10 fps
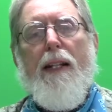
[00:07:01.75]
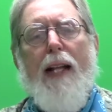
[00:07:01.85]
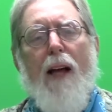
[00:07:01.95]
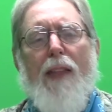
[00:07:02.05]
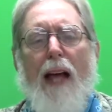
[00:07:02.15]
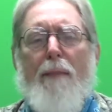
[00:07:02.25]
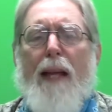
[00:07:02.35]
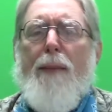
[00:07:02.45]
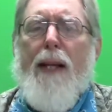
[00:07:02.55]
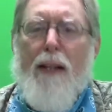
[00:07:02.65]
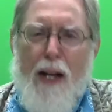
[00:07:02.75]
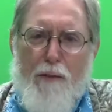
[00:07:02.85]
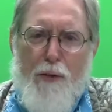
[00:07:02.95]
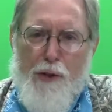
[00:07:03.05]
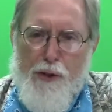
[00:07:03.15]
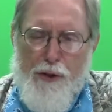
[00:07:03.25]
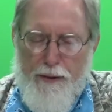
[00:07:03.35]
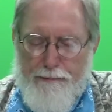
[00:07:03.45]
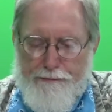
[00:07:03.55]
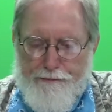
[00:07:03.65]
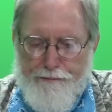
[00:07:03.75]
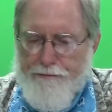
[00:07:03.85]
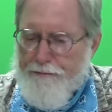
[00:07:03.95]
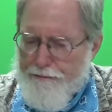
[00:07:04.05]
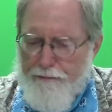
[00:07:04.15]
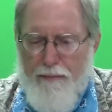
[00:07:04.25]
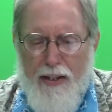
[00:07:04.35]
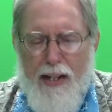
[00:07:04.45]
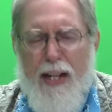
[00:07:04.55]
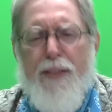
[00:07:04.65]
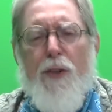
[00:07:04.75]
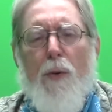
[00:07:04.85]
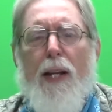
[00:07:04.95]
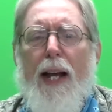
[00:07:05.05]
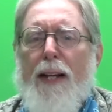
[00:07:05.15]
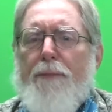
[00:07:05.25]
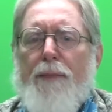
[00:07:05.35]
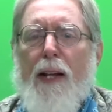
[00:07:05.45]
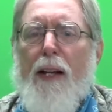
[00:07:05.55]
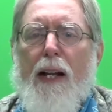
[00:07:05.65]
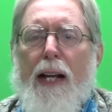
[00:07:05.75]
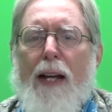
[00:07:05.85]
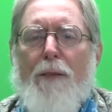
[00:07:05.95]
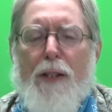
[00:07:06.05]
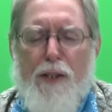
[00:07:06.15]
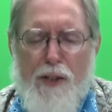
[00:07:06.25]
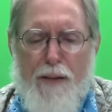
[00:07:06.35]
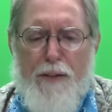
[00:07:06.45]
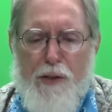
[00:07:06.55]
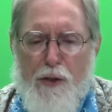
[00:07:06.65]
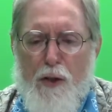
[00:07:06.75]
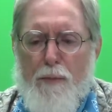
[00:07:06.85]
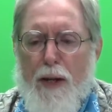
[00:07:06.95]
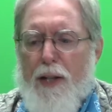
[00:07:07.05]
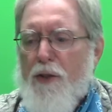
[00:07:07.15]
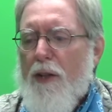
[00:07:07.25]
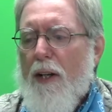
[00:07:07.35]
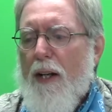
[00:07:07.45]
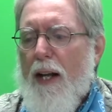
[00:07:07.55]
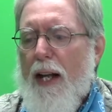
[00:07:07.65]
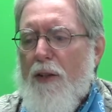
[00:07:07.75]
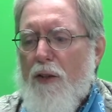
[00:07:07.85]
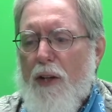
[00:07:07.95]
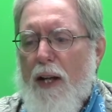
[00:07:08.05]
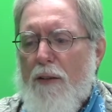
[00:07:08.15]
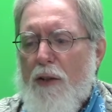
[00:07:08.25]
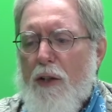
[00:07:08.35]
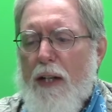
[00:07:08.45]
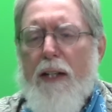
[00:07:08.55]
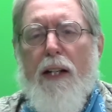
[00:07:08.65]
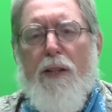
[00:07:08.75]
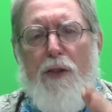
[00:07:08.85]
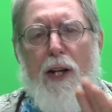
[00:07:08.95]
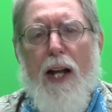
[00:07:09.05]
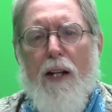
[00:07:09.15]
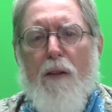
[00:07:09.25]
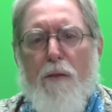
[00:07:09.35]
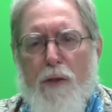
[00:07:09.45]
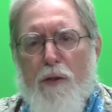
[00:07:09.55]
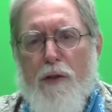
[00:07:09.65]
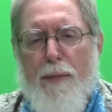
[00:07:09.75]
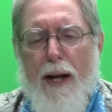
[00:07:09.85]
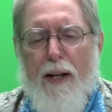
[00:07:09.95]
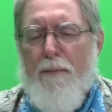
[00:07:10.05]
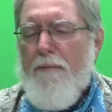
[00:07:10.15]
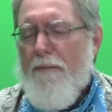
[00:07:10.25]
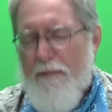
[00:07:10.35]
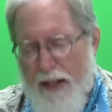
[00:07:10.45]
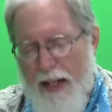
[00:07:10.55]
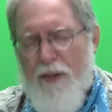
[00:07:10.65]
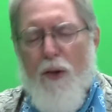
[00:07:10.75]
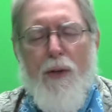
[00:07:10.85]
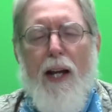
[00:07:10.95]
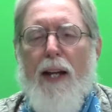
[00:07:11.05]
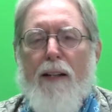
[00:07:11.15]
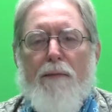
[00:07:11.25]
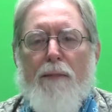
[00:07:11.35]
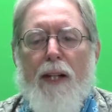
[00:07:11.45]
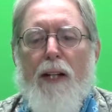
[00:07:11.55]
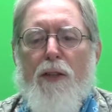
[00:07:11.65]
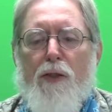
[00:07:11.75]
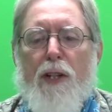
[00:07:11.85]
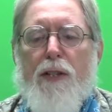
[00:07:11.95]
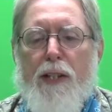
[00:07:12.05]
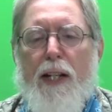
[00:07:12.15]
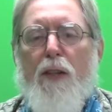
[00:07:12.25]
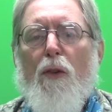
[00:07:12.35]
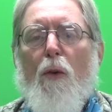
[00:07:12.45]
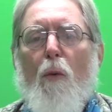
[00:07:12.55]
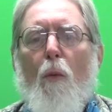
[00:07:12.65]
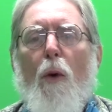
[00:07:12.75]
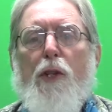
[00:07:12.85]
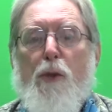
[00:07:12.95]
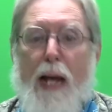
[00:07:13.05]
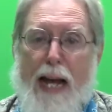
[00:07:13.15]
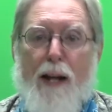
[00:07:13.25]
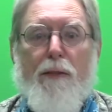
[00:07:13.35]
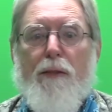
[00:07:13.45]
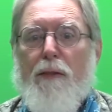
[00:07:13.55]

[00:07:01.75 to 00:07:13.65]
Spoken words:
Now that may be a lot for you to do. It's okay. If it's too much and you're kind of confused about it, it's okay. Just send what you have,